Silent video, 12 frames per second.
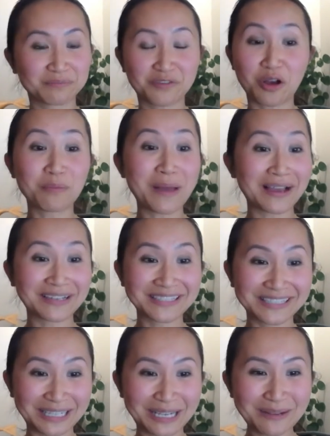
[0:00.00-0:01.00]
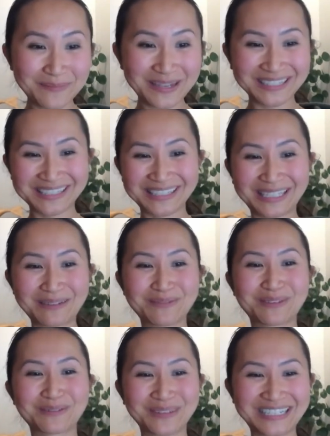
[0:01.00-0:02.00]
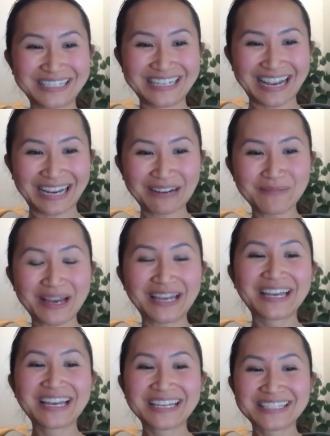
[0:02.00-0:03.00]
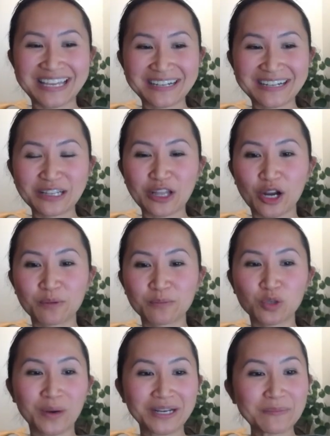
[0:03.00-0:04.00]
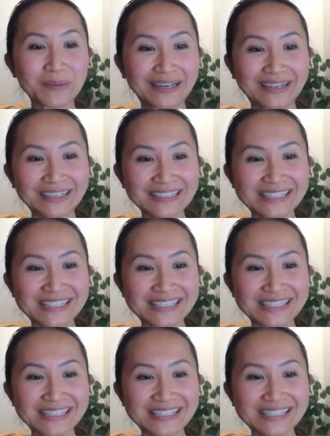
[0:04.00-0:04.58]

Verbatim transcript: fall back asleep and sleep through the day, but set an alarm 20 minutes